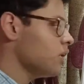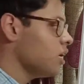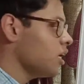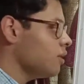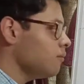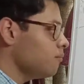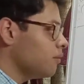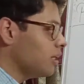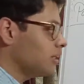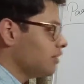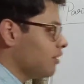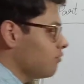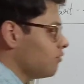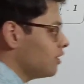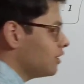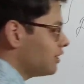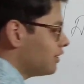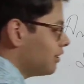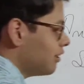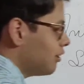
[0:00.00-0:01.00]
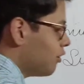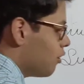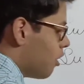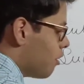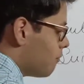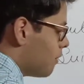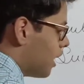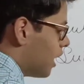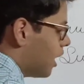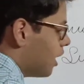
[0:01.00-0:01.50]
In place of this
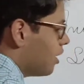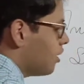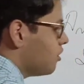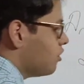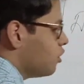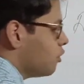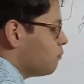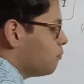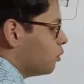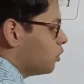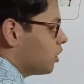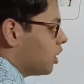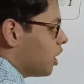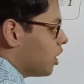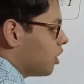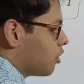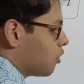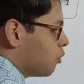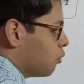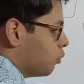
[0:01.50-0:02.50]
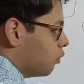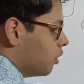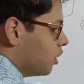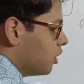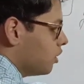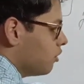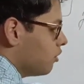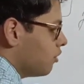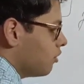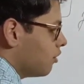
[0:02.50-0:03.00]
comma, you put a
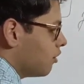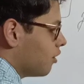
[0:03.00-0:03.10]
colon.